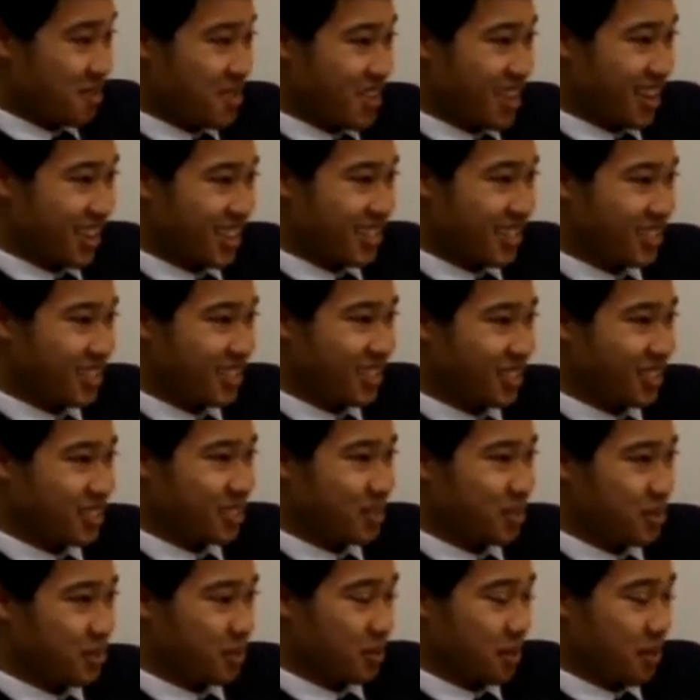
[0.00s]
I would actually
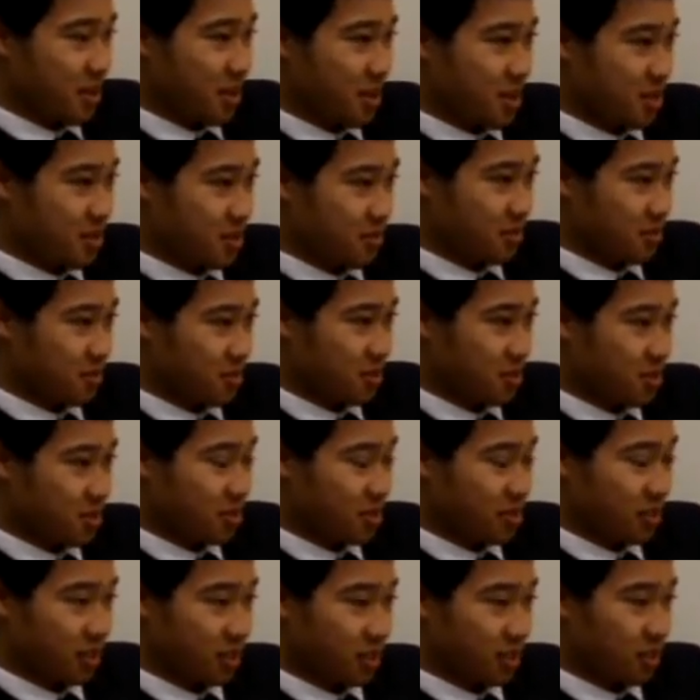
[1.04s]
do
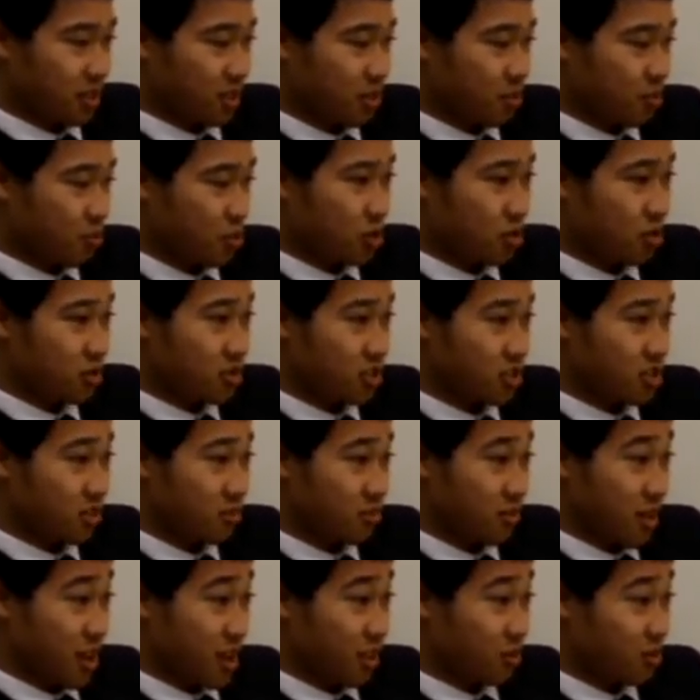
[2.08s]
more
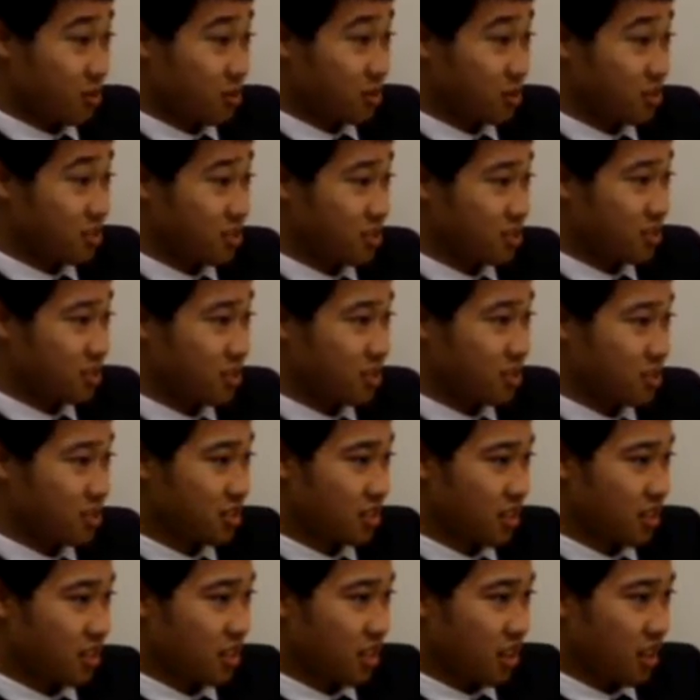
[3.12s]
stringent math courses,
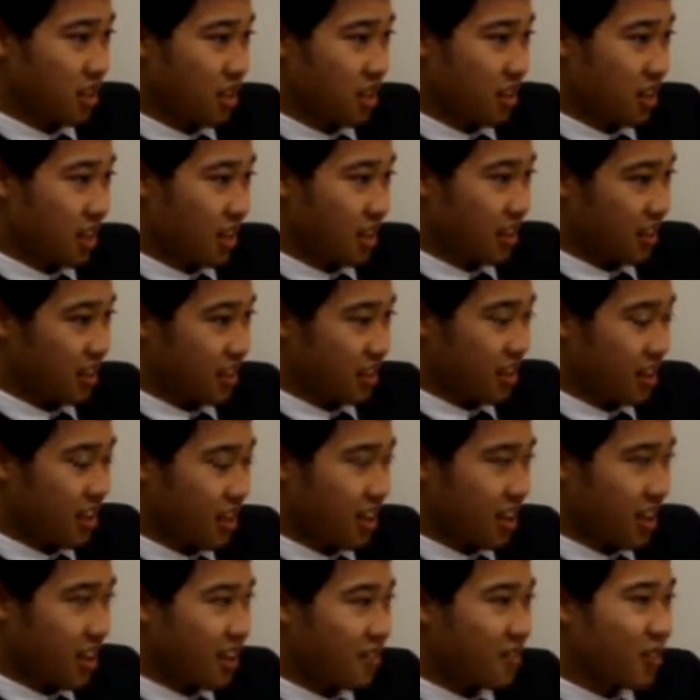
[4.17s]
and
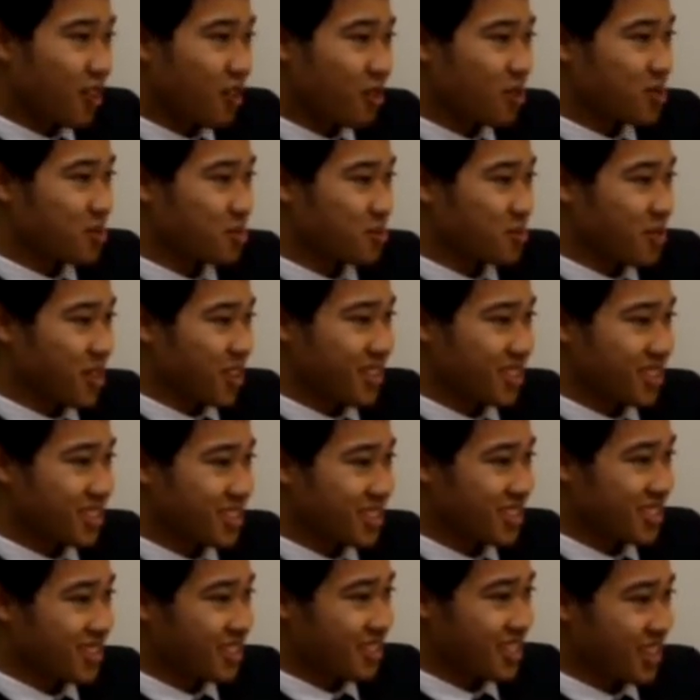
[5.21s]
I've always
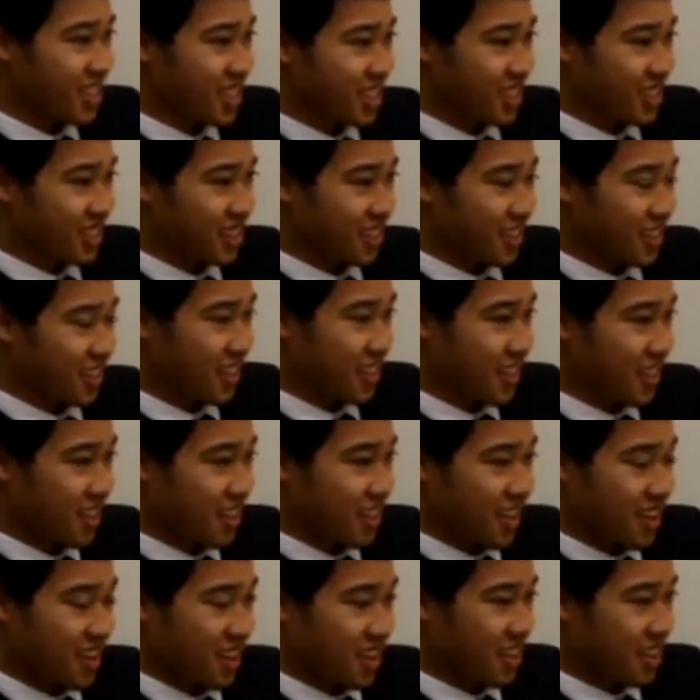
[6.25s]
wanted to take
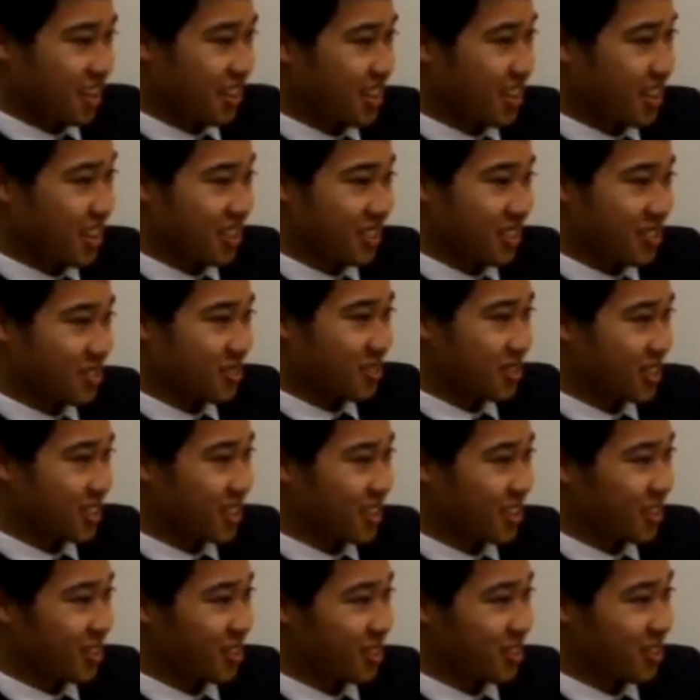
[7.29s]
Cal 2 and
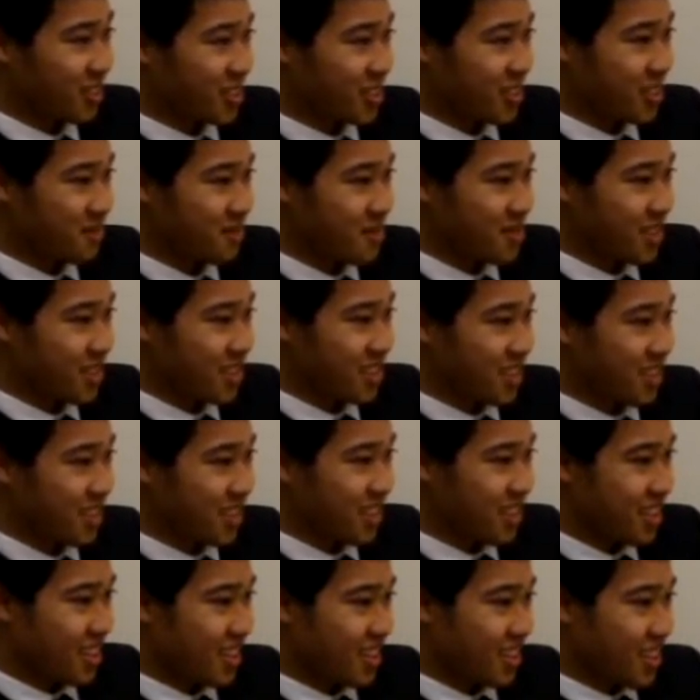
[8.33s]
Cal 3, but
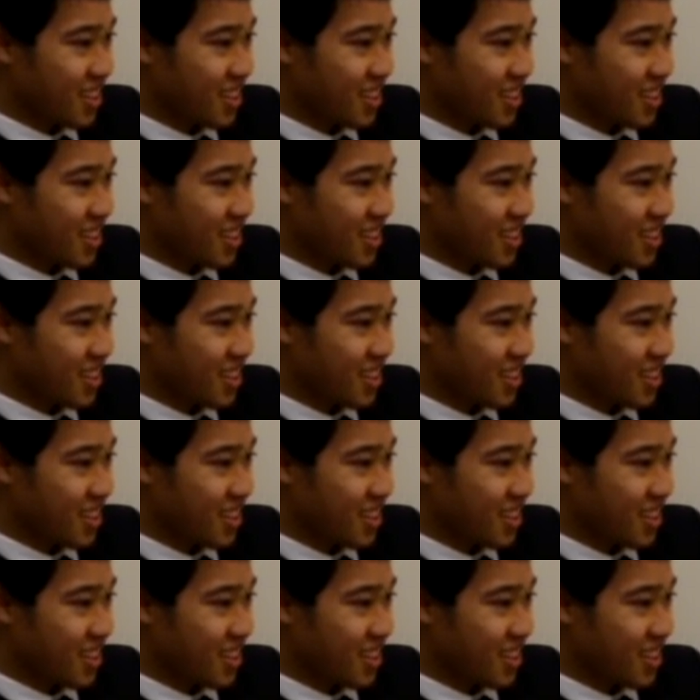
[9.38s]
